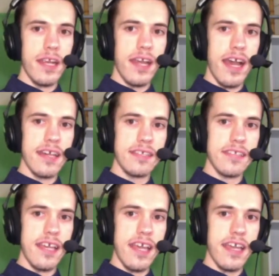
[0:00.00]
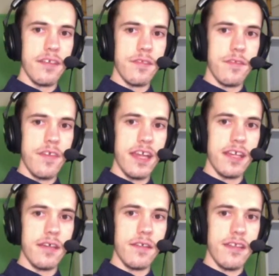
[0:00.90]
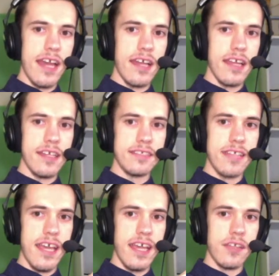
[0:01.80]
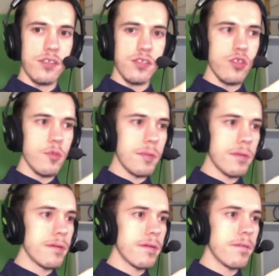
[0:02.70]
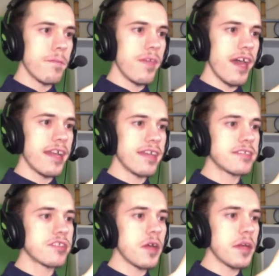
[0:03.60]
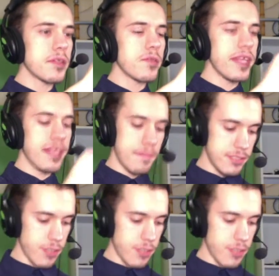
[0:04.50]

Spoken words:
but it has a thing that is a loop that is going between them.